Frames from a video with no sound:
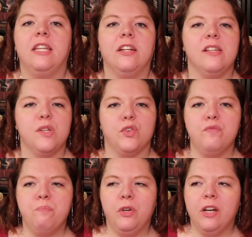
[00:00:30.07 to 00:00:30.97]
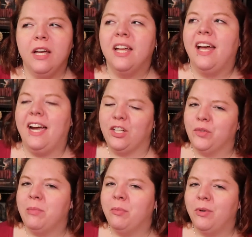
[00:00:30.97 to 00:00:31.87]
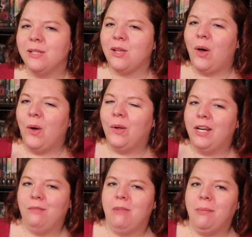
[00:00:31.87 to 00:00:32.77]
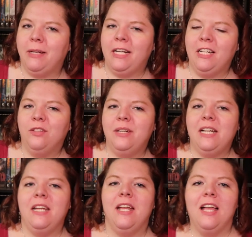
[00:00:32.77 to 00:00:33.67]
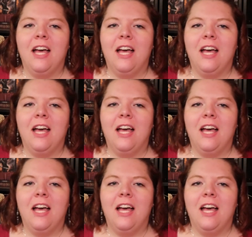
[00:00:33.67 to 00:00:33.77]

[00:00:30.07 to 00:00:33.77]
There is a group book. I don't remember what it's called. I'm not planning to read it.